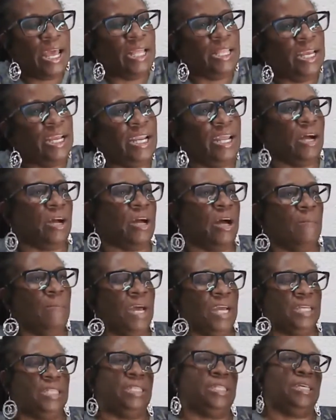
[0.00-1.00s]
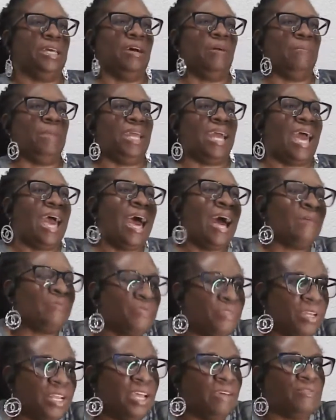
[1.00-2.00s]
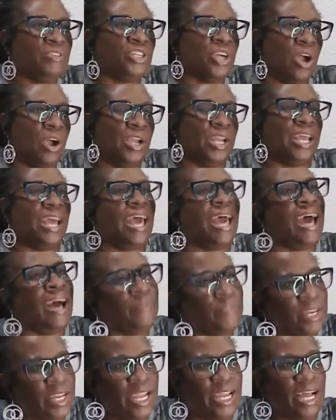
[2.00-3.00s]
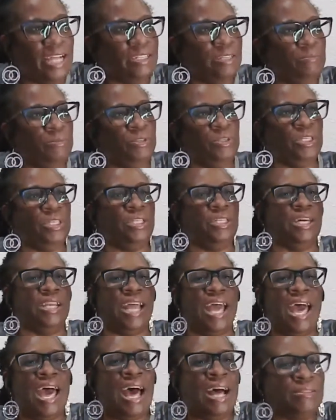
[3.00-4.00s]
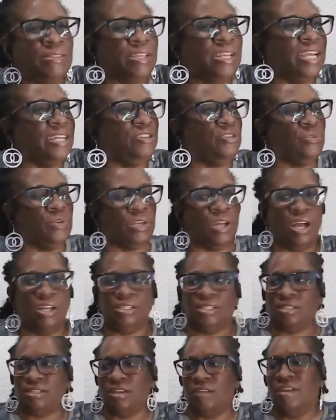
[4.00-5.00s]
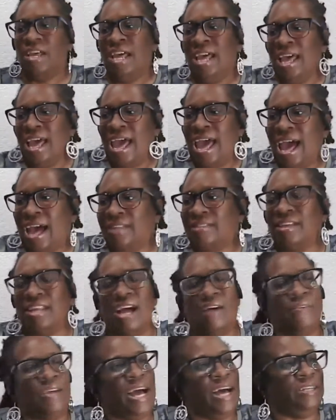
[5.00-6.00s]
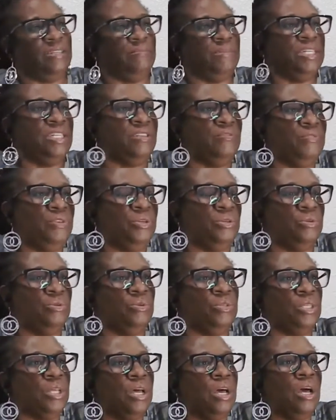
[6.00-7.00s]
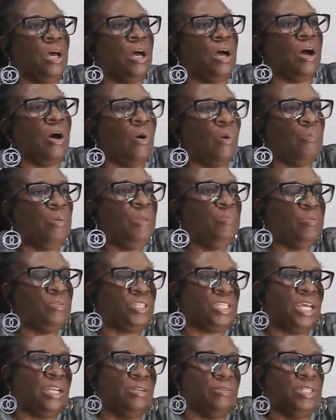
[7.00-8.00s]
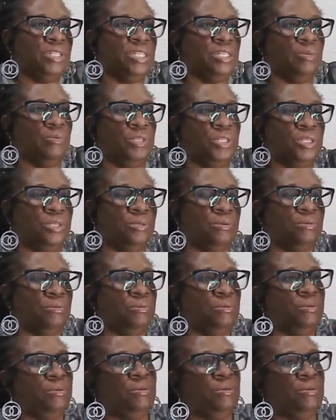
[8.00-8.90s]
And then they'll come back and tell me after they've charted, after they got the music done, after they're doing all this stuff, after I've gotten interviews, oh, people say don't deal with you.